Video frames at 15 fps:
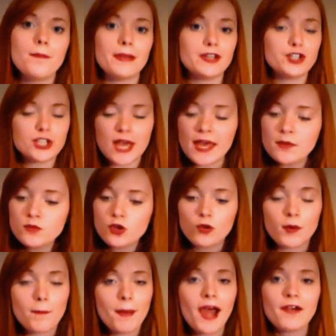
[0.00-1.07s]
be shamed
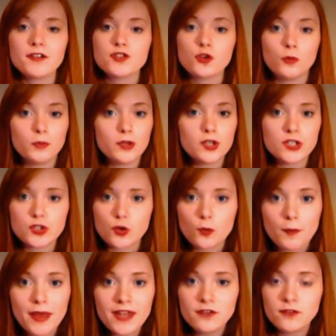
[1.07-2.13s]
or embarrassed or bullied
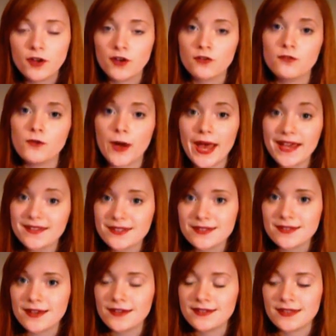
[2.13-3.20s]
or made fun of for
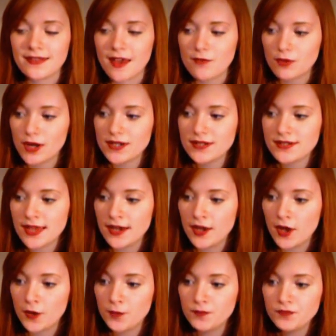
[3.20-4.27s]
exercising their right to say
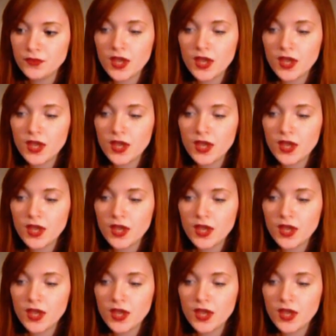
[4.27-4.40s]
no.